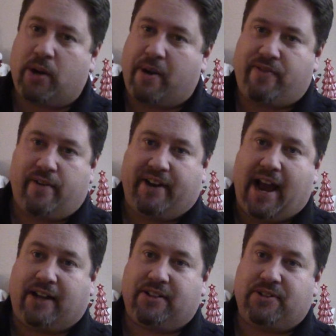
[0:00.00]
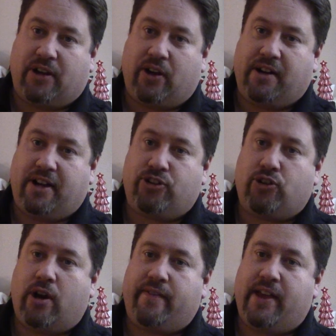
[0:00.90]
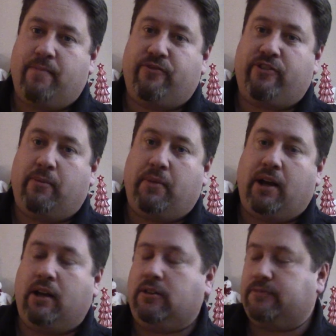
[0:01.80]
of my favorite actors. I got a nice shot of him from